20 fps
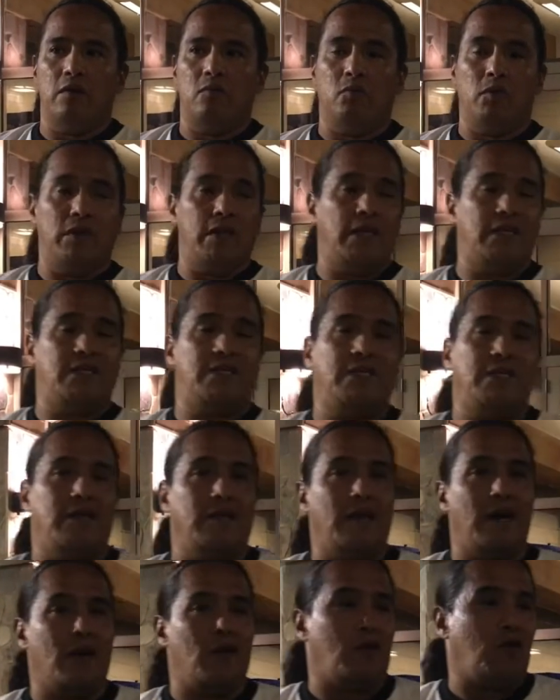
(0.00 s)
when they see
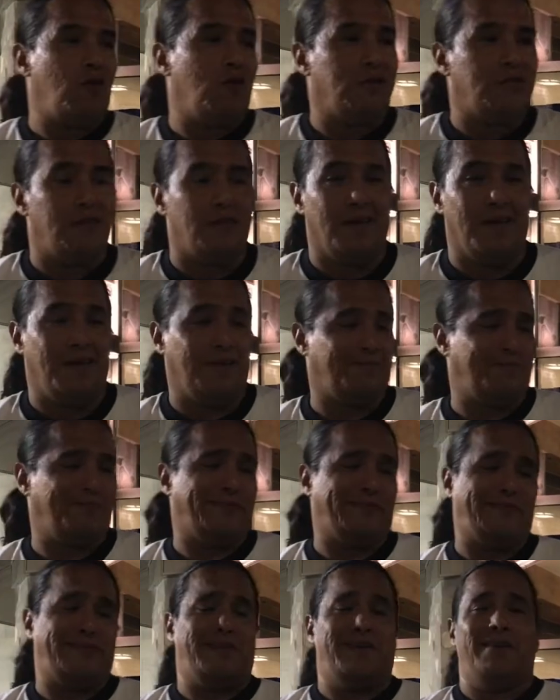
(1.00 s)
that, of course, they're like,
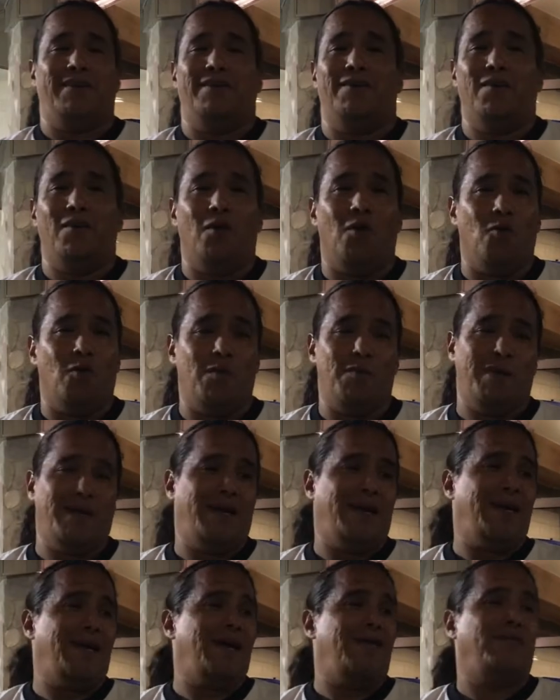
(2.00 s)
women
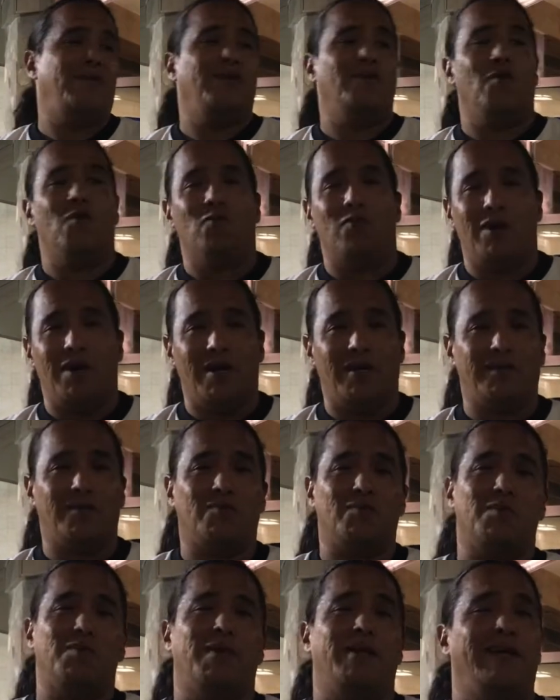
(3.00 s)
ain't having no
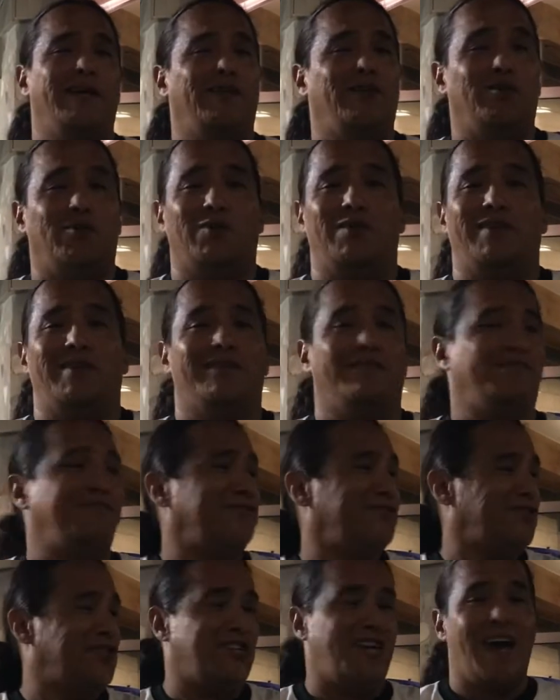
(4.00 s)
rights, women ain't doing
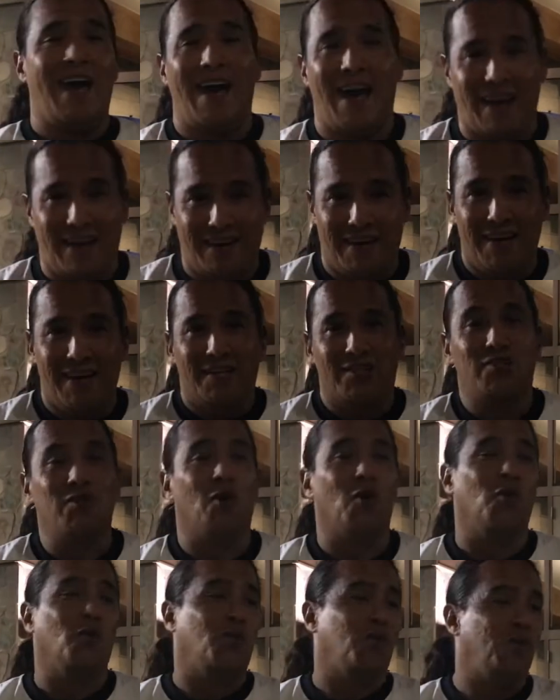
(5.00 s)
jack,
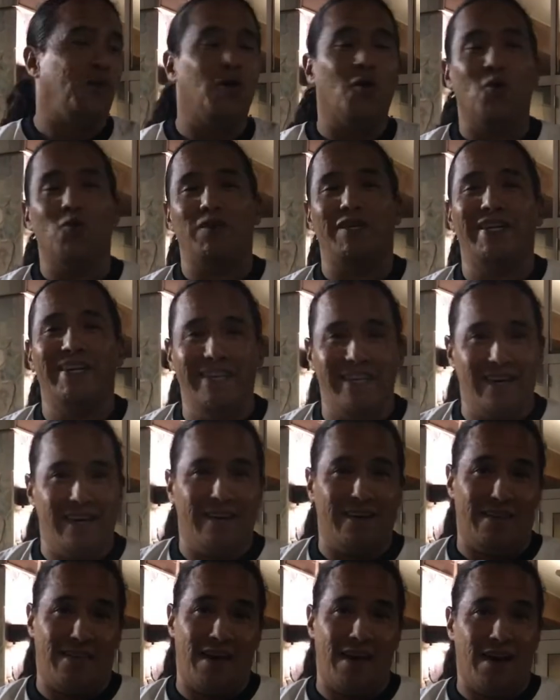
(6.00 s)
so we don't need
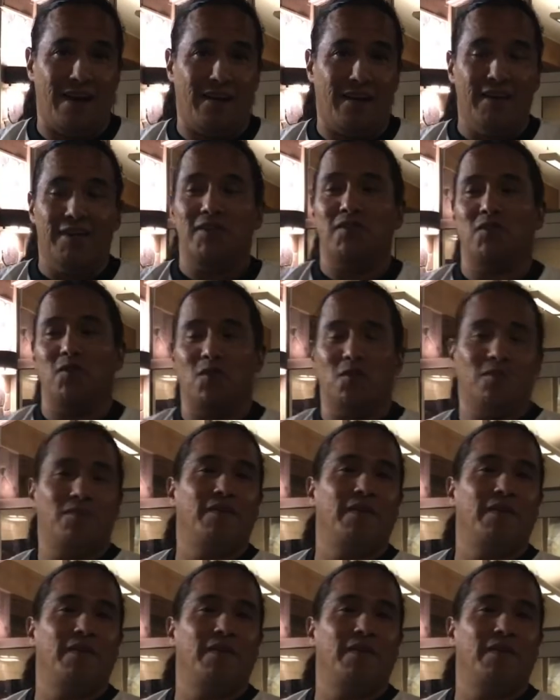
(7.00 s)
none of that. So